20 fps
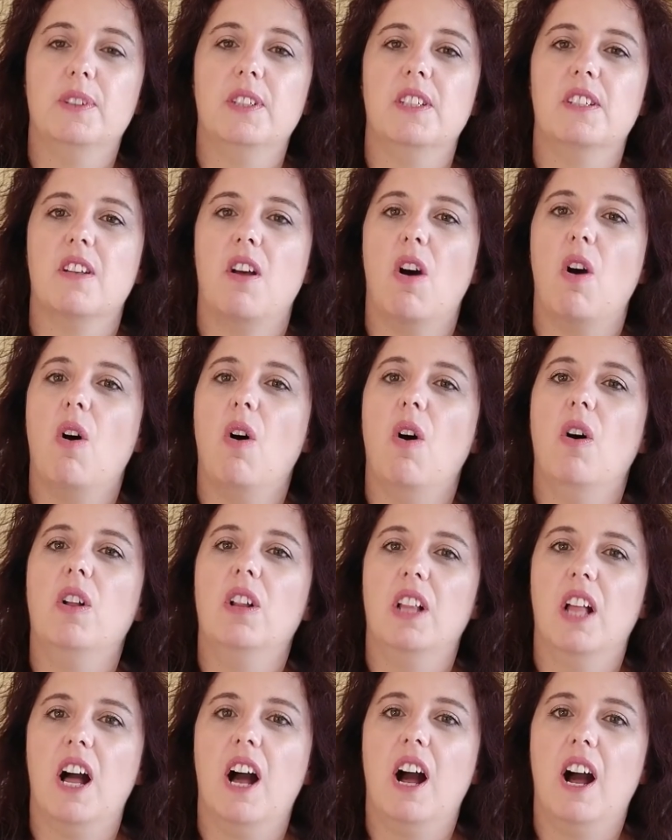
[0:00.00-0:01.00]
These
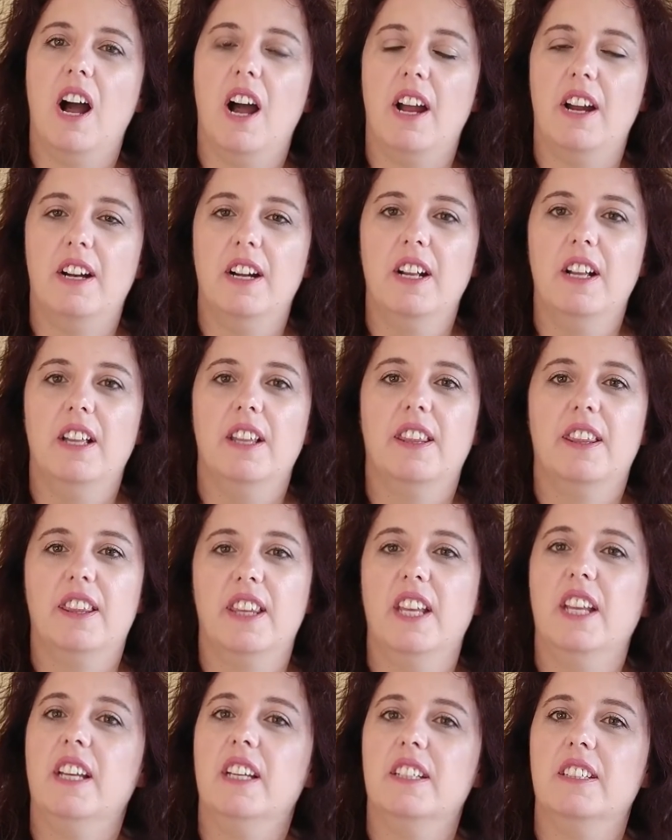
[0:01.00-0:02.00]
all are
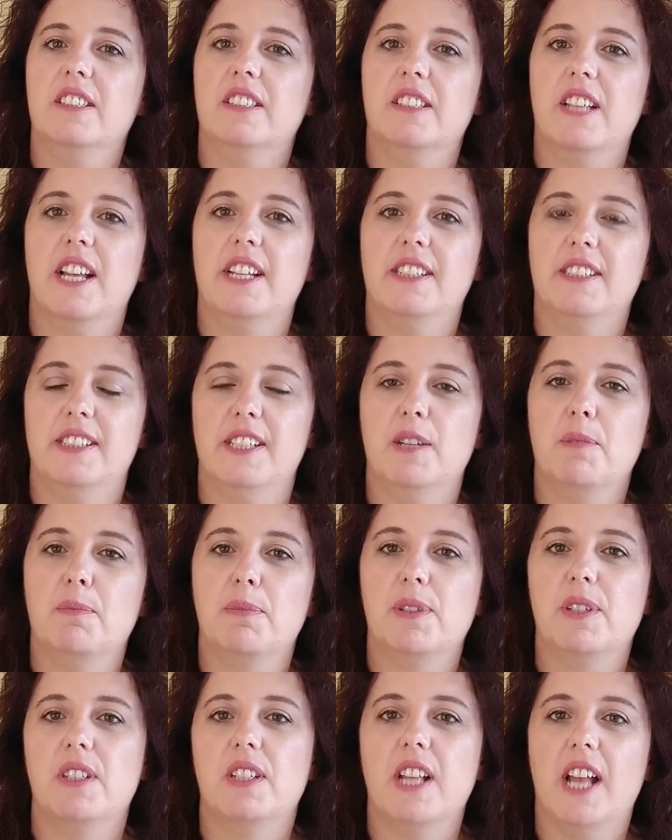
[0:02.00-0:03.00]
things and
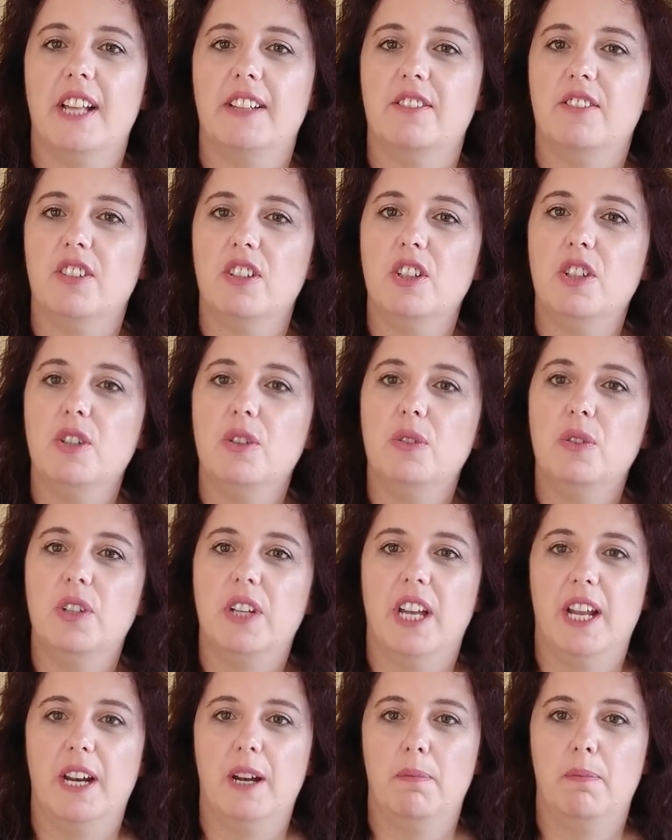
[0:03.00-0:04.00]
tips that you
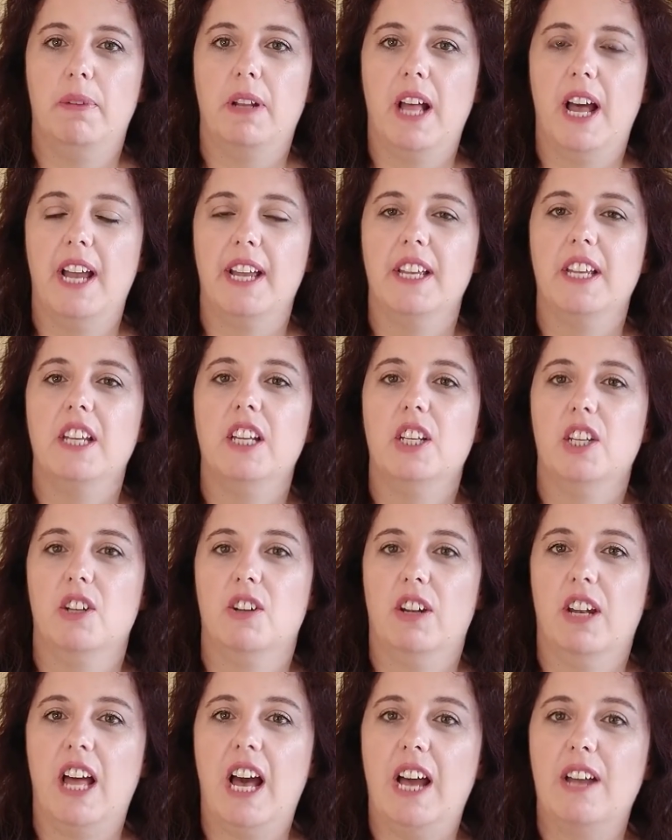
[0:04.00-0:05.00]
can apply in
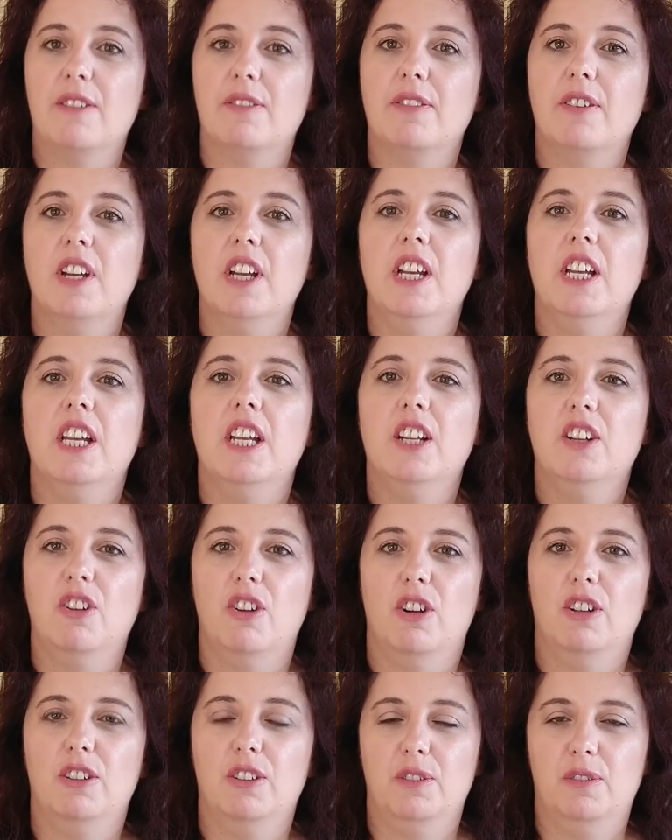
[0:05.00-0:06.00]
your life in
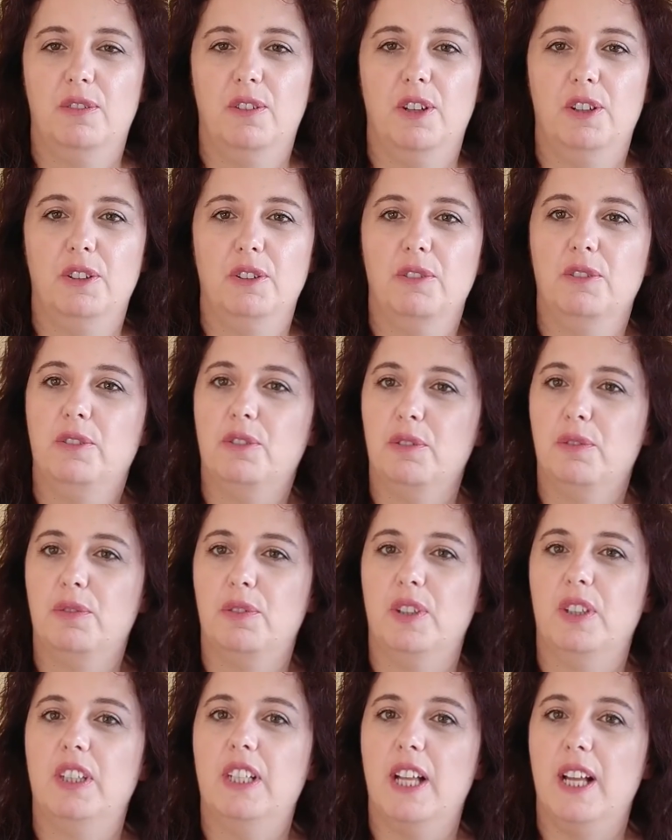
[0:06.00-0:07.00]
order for you to
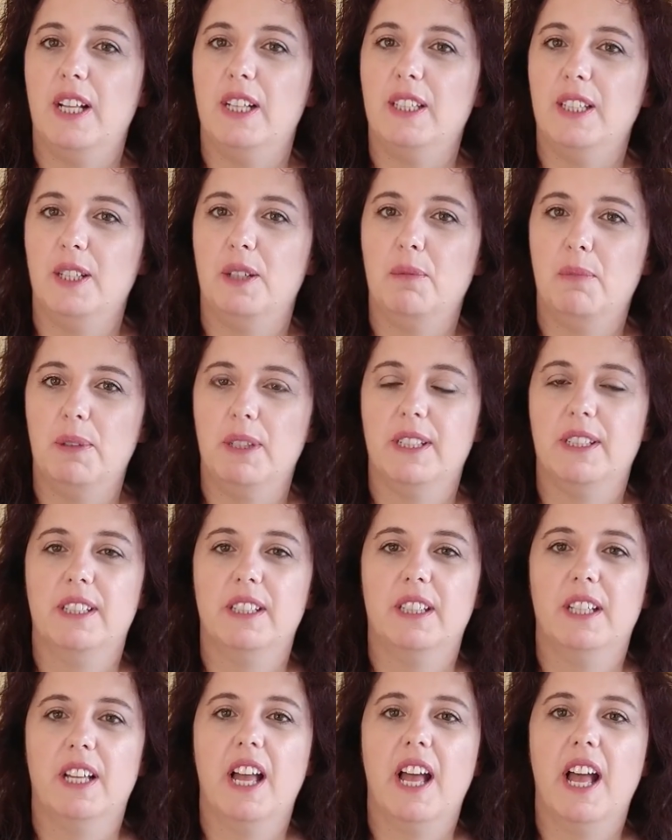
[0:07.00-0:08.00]
feel a little bit
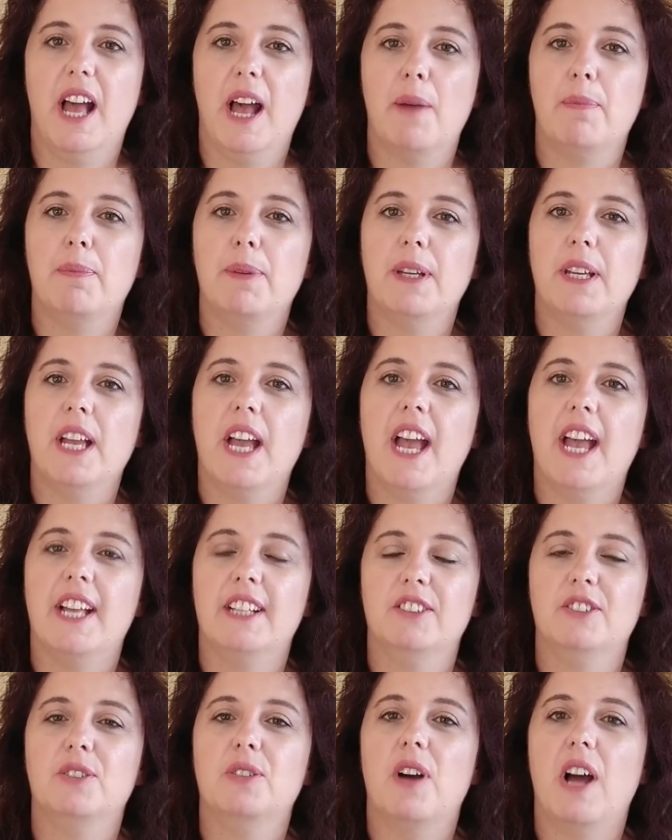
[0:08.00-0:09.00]
happy
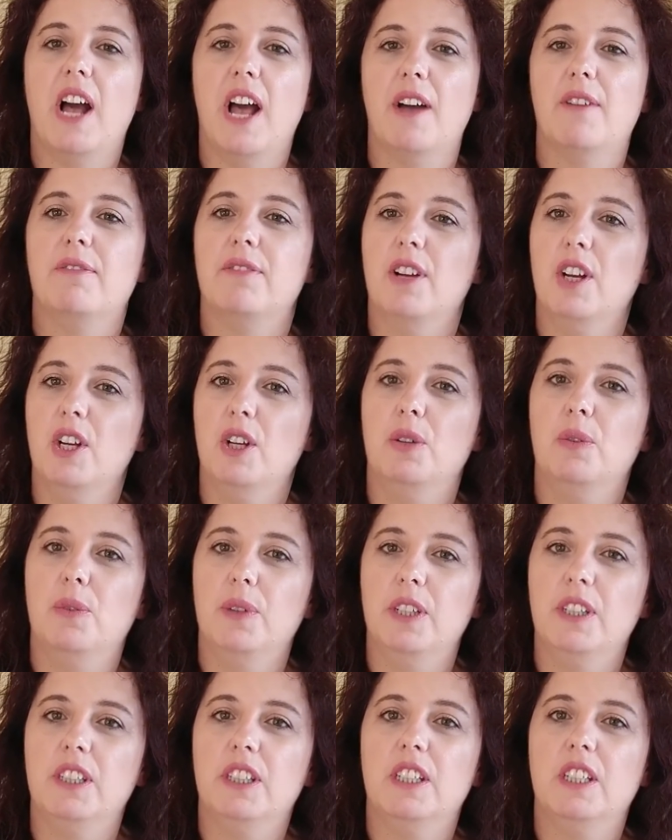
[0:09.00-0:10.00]
and to have
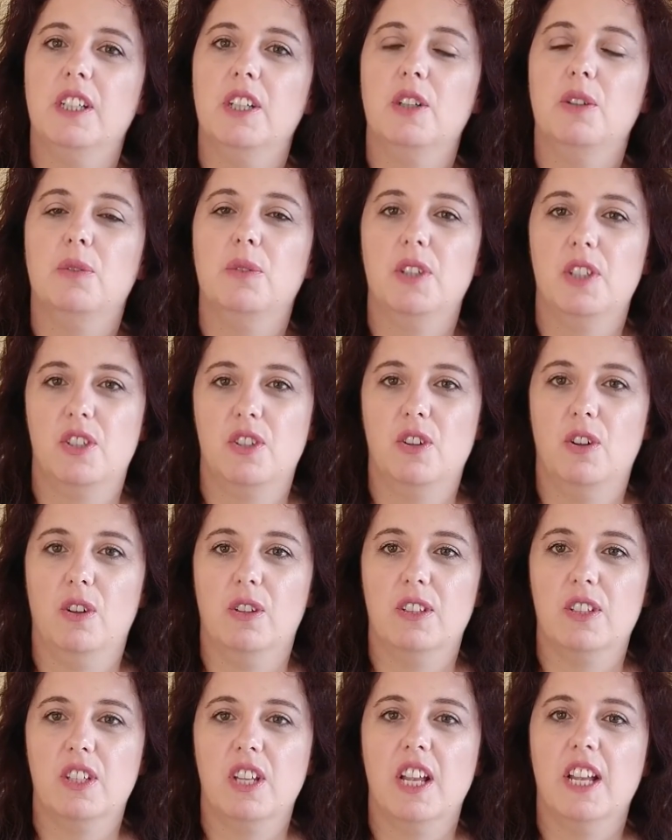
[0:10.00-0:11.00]
really
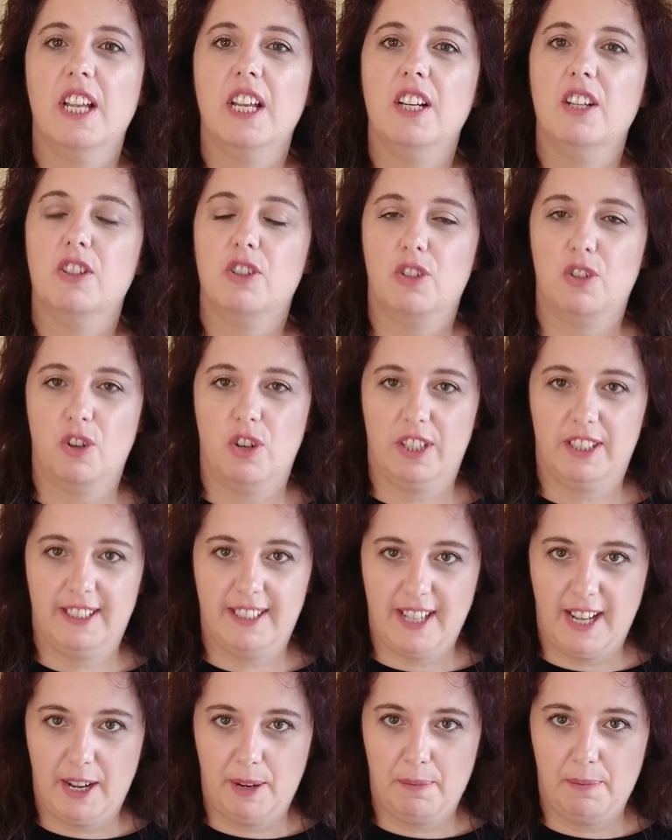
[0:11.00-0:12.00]
results in a short
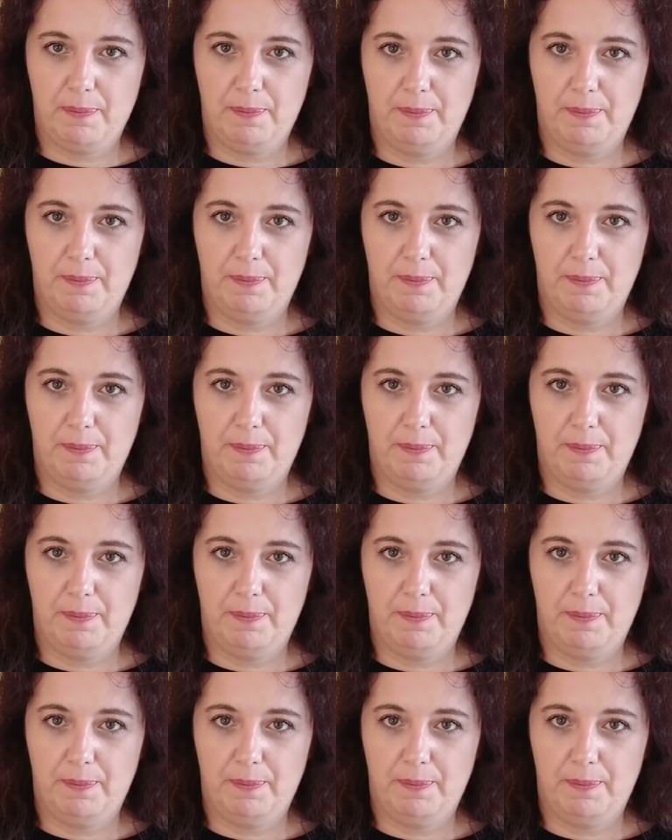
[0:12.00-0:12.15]
time.